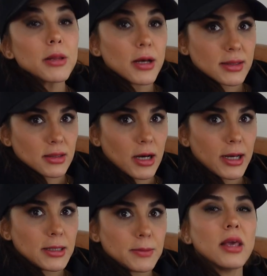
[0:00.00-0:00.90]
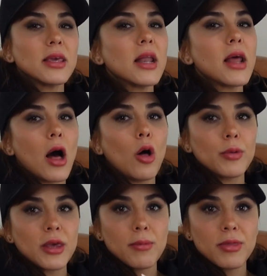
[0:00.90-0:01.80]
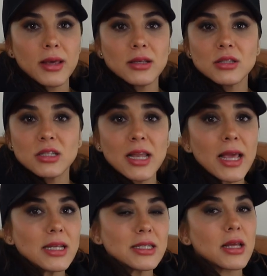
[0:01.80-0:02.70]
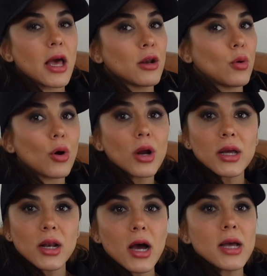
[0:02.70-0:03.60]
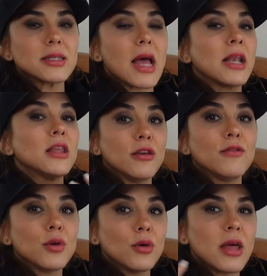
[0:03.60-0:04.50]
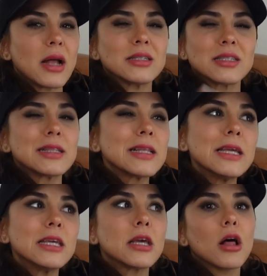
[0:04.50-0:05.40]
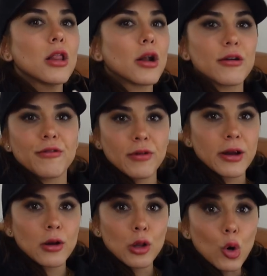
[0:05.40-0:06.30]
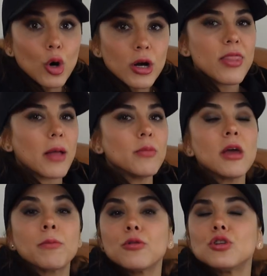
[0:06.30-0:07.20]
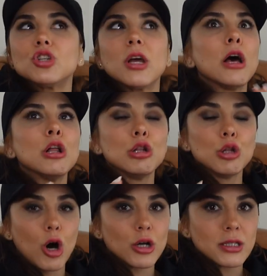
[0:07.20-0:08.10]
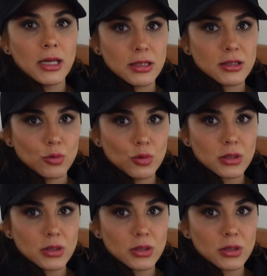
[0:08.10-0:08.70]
plus side, they can help keep things neat and organized and give you that sleek, clutter-free look that they appreciate a lot in a small